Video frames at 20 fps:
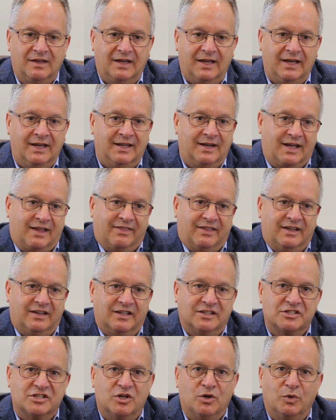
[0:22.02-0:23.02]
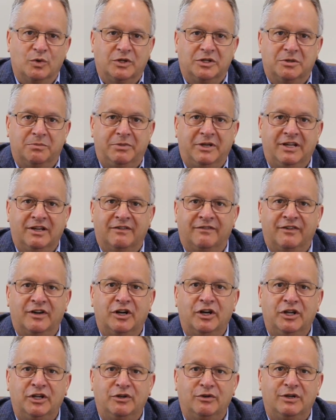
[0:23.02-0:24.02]
And I think it's going to be a
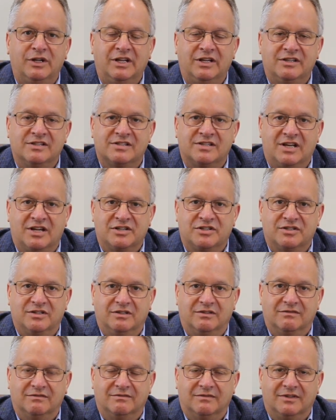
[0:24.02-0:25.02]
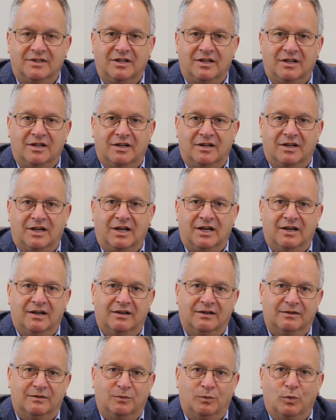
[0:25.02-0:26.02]
very unique session.
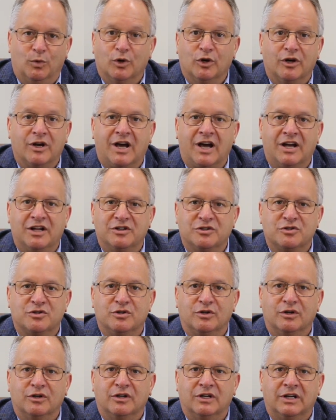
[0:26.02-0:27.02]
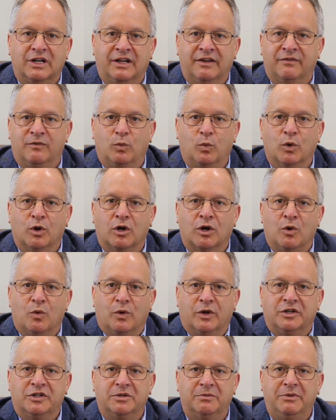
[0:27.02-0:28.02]
We're not sure if we're
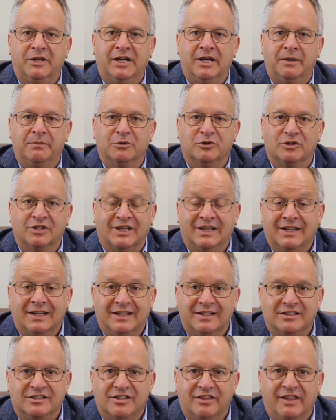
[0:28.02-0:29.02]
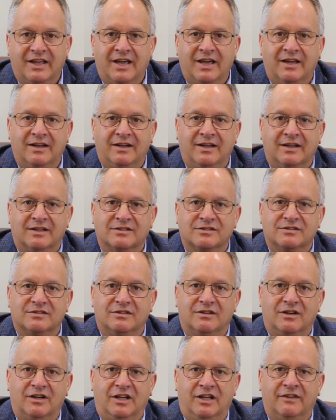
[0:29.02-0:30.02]
going to be able to get into the annex,
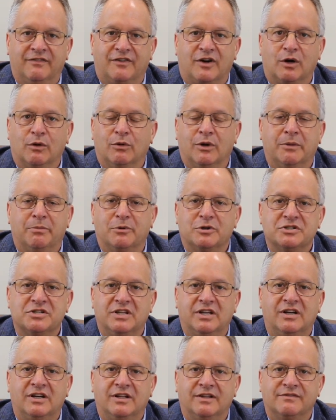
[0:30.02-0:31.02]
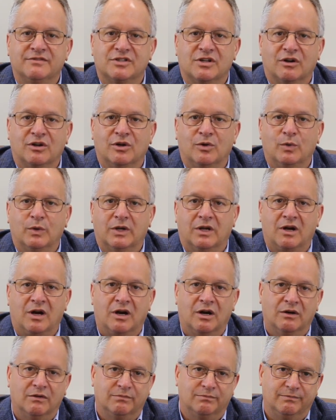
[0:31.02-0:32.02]
if our representatives
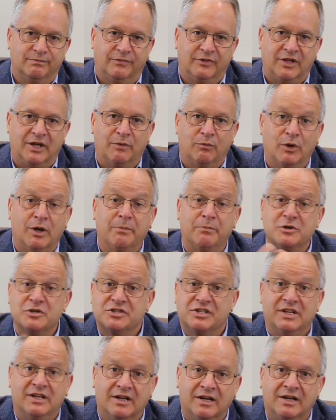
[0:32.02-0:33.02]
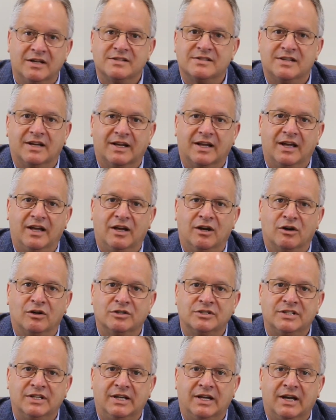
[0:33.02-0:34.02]
that represent us at
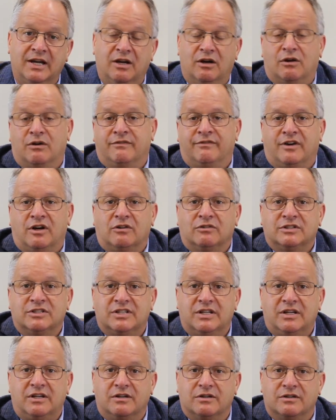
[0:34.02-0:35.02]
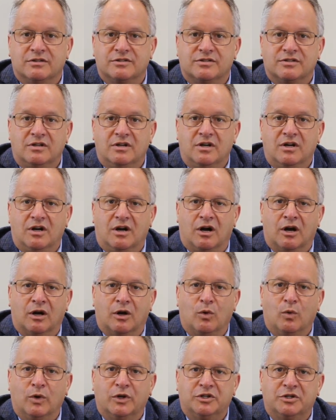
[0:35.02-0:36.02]
KRTA, our volunteers, are
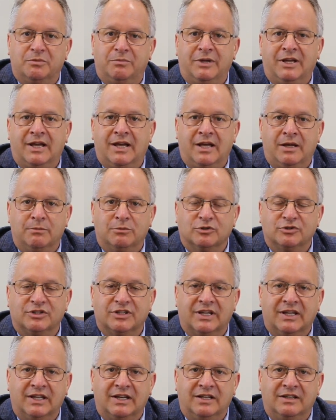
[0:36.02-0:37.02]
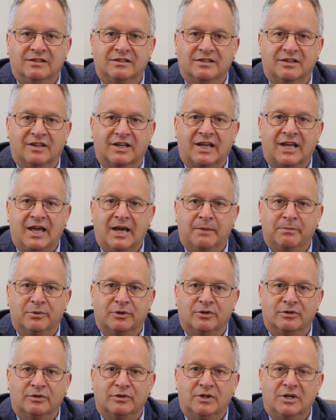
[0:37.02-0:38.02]
going to be able to get into the
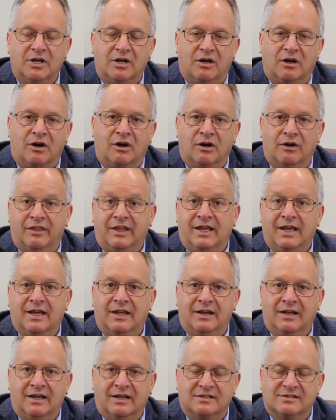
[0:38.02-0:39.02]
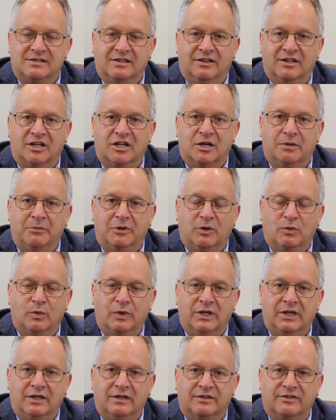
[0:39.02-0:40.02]
Capitol or the annex in the coming
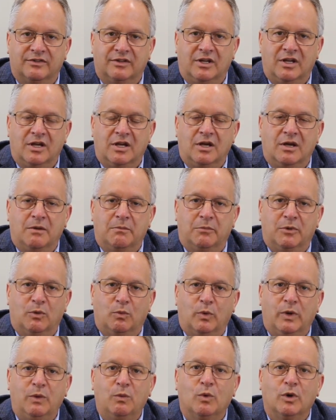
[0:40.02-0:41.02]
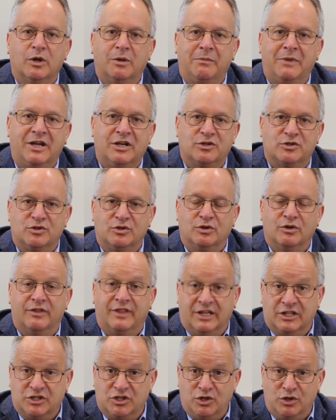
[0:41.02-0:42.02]
weeks. But we want to make sure
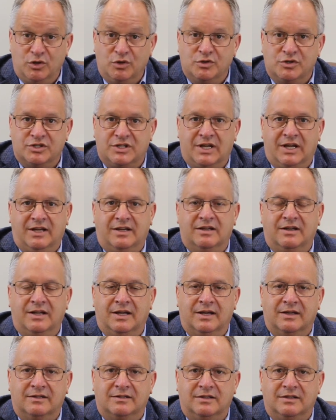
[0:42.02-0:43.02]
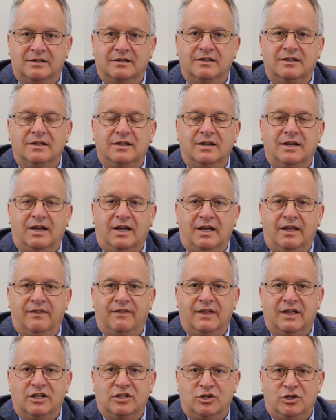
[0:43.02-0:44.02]
that you stay connected
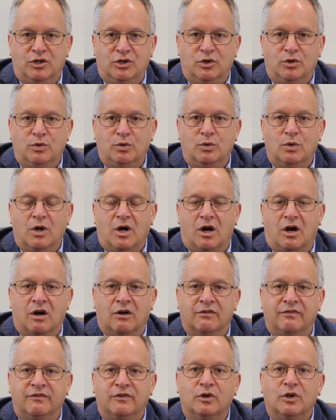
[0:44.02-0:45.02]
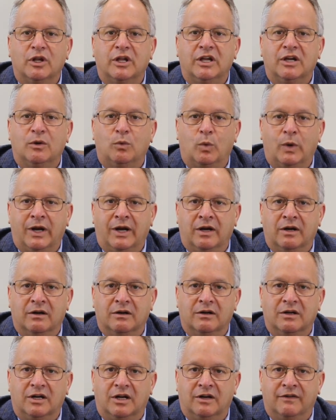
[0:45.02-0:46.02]
and that you are fully
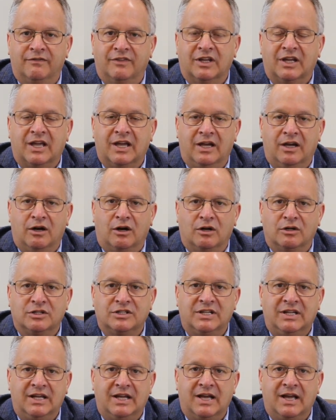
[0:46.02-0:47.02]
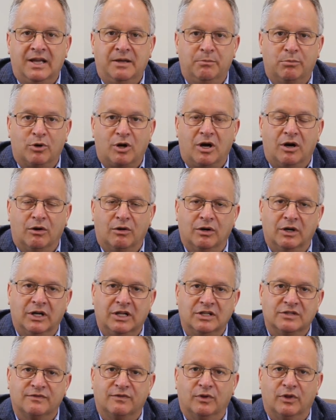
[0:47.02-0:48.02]
aware of the KRTA
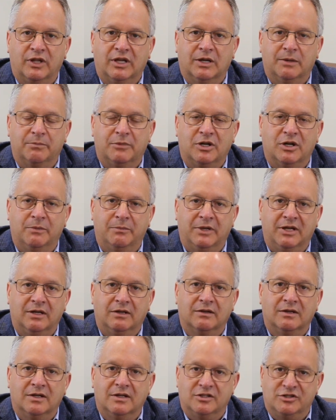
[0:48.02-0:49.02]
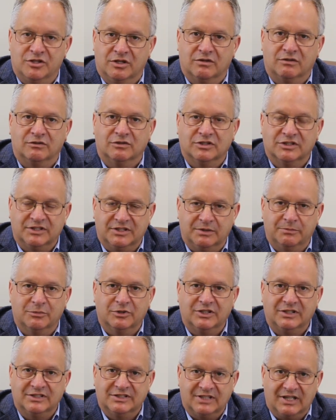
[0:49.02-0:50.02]
priorities for the upcoming General
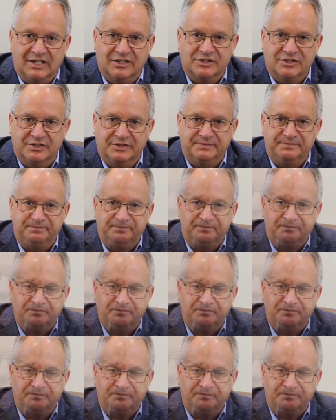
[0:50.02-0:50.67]
Assembly session.